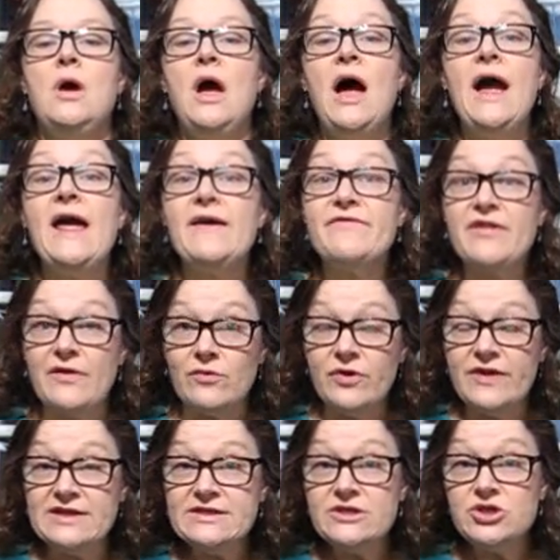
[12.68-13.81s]
have several
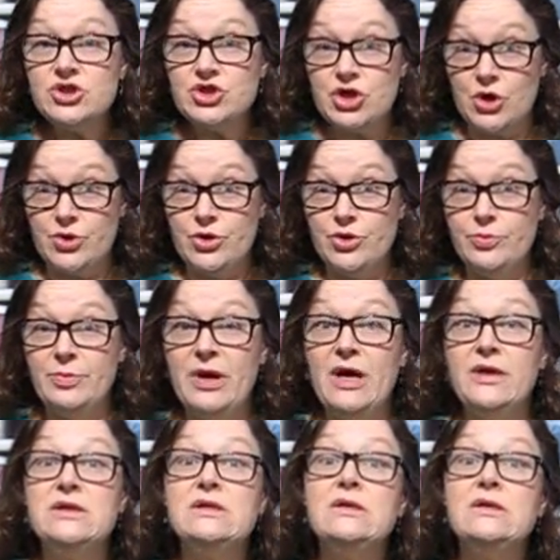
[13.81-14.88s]
things to show you, but